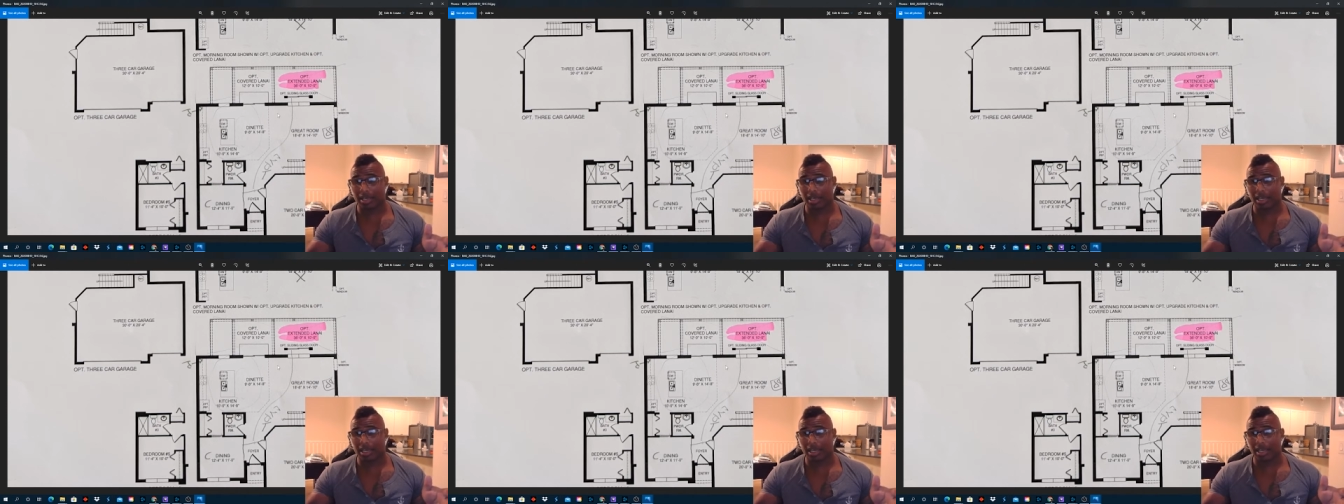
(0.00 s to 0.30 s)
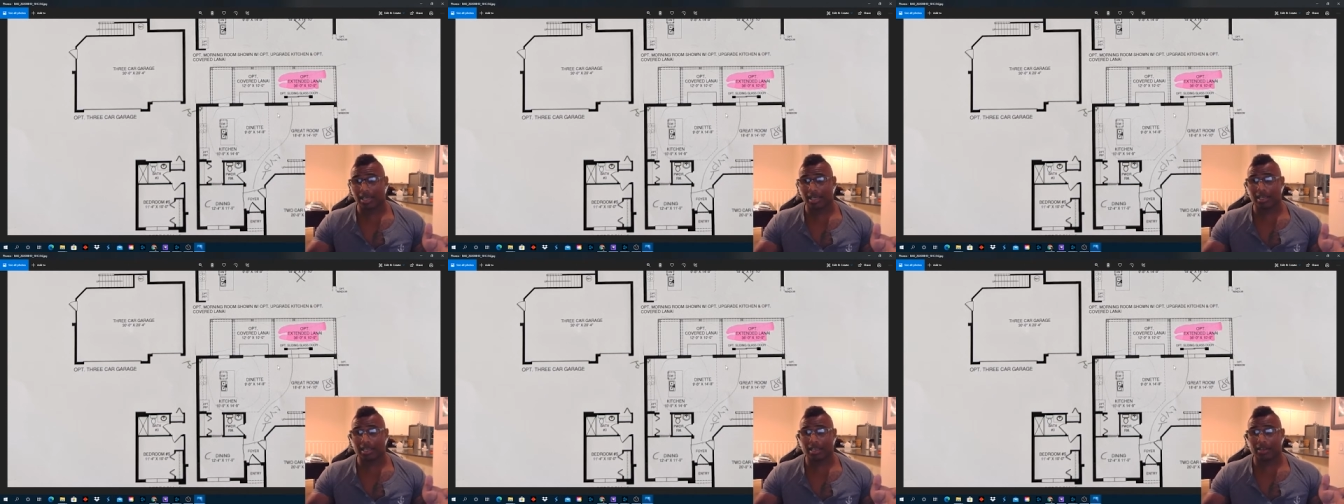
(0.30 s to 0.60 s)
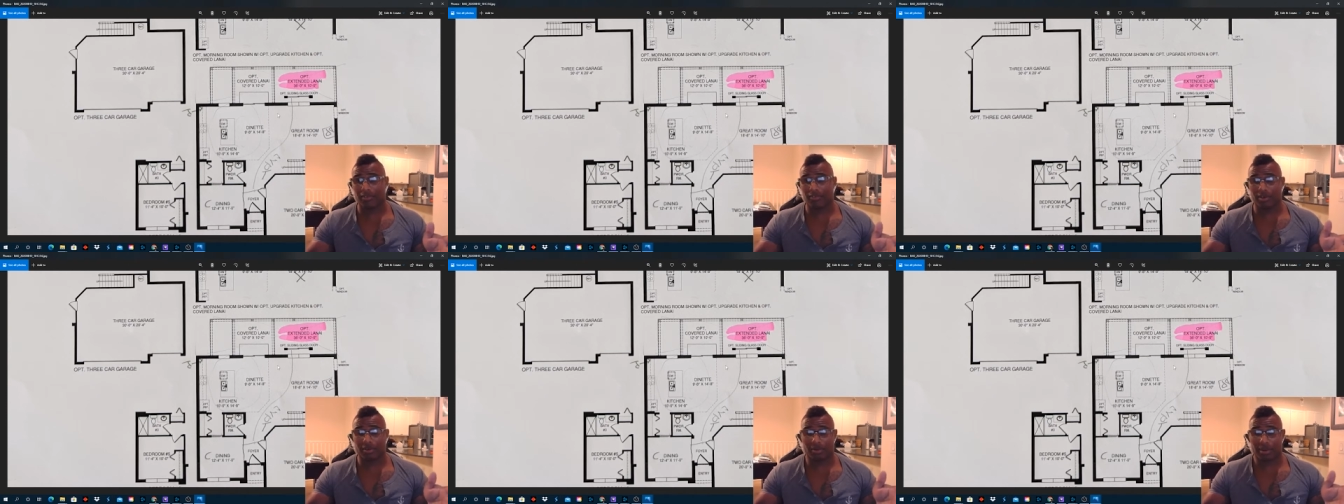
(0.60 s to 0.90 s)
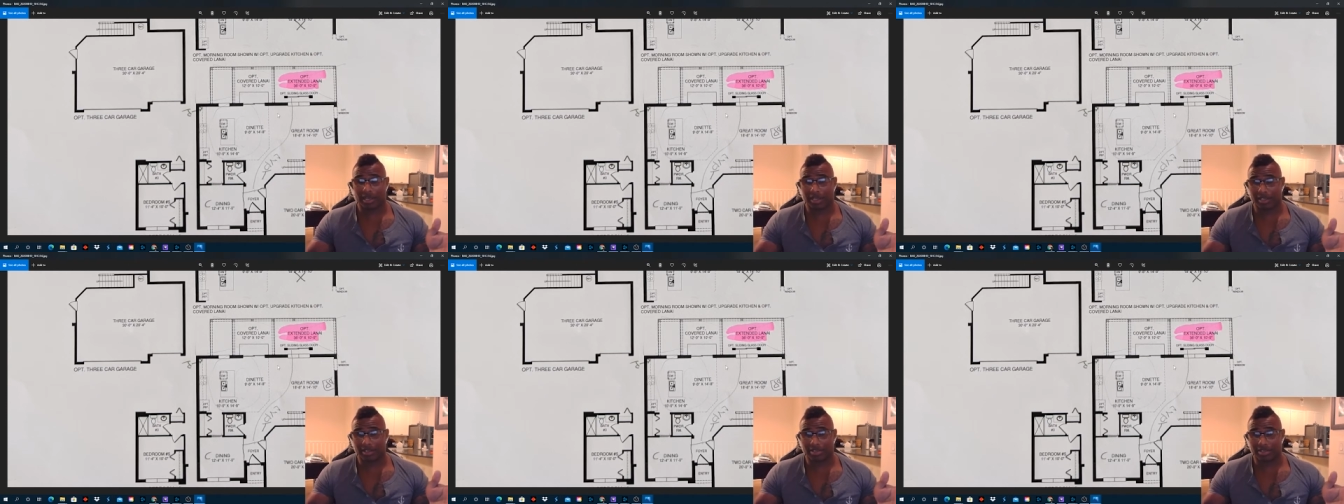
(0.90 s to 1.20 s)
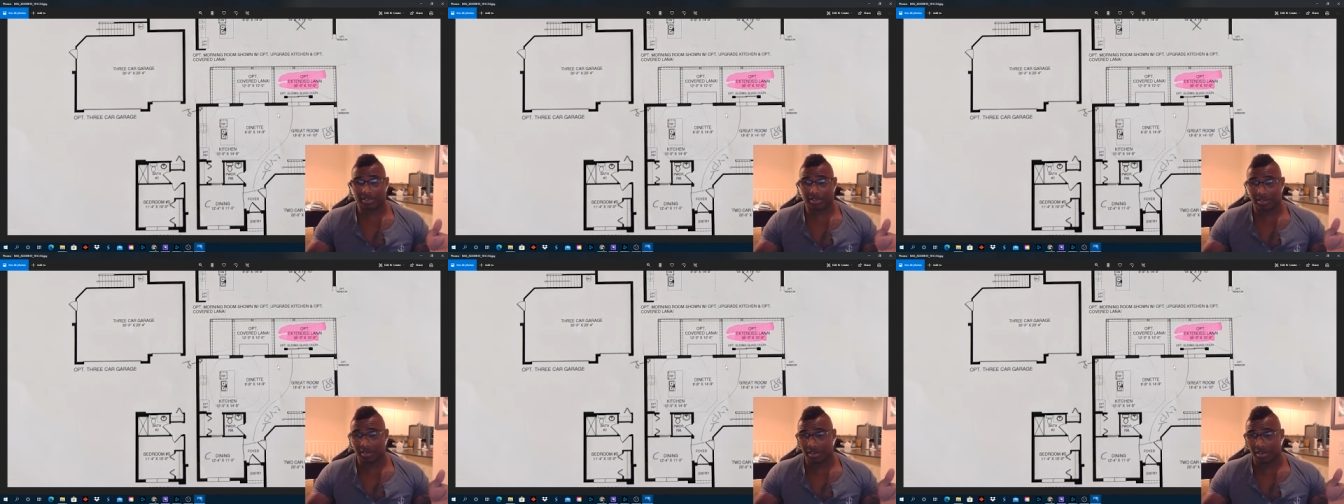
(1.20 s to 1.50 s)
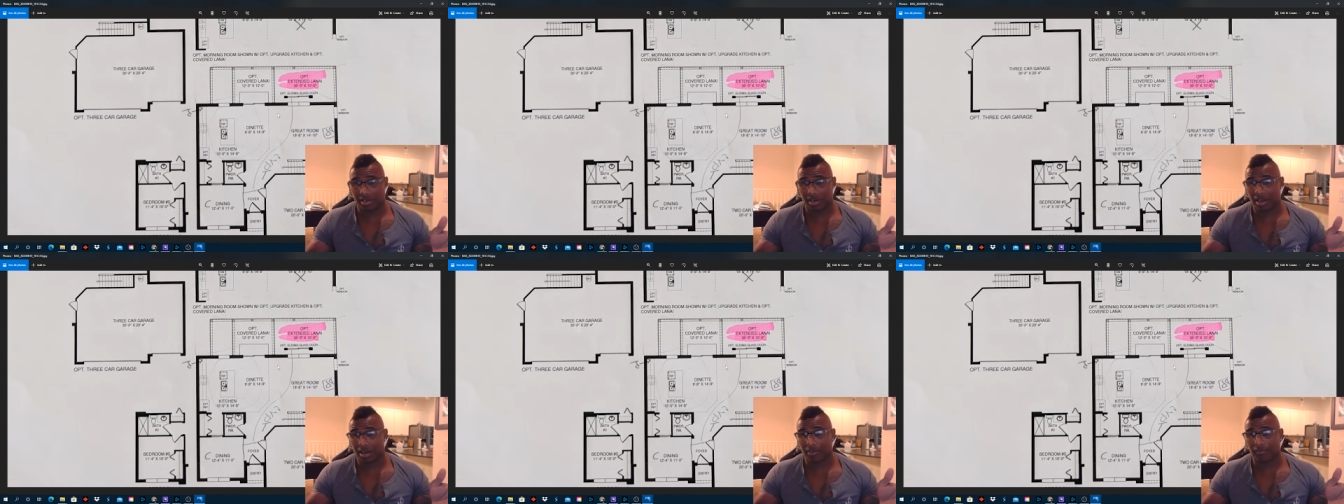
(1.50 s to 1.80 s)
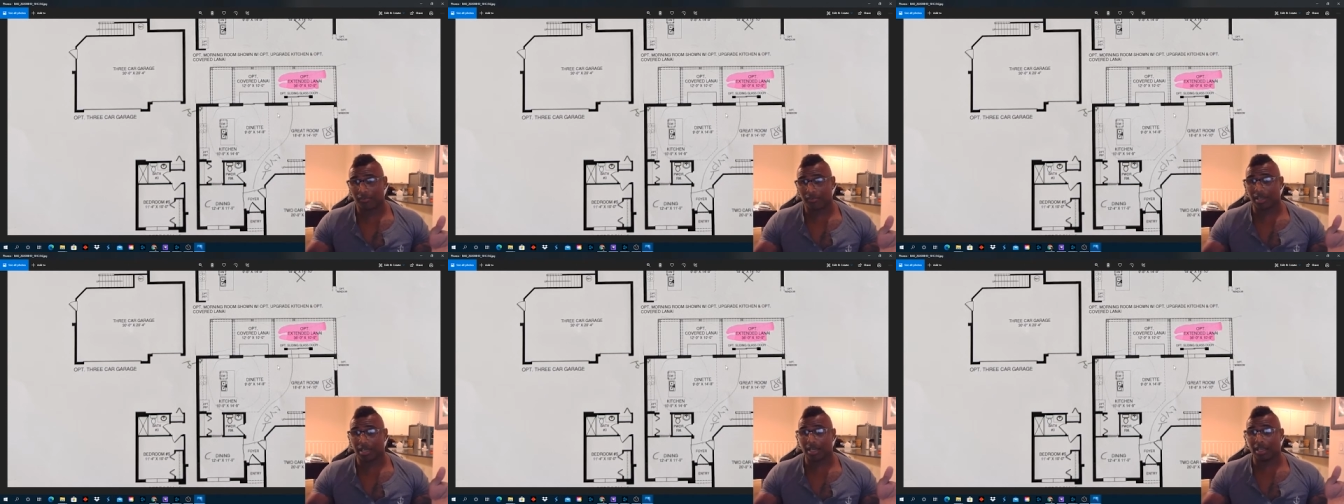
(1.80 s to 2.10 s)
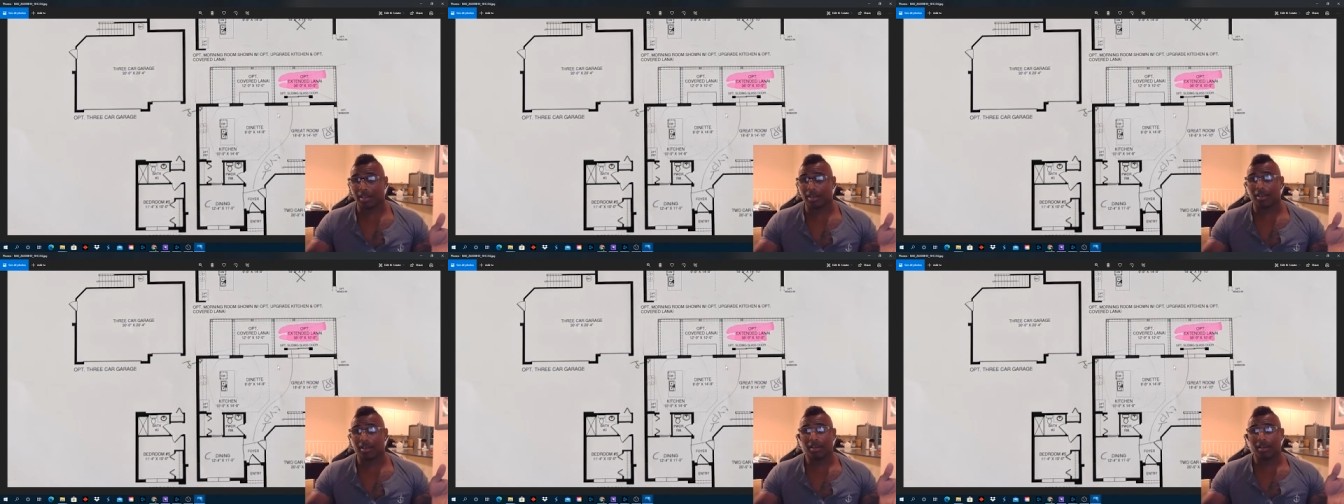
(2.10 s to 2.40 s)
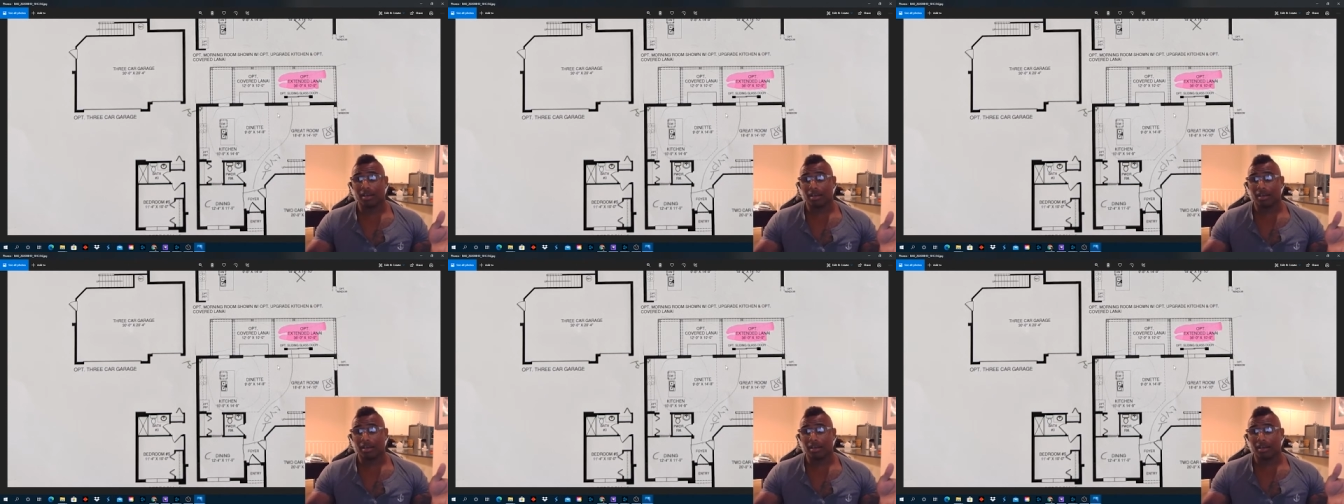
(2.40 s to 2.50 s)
And if it rains good enough, then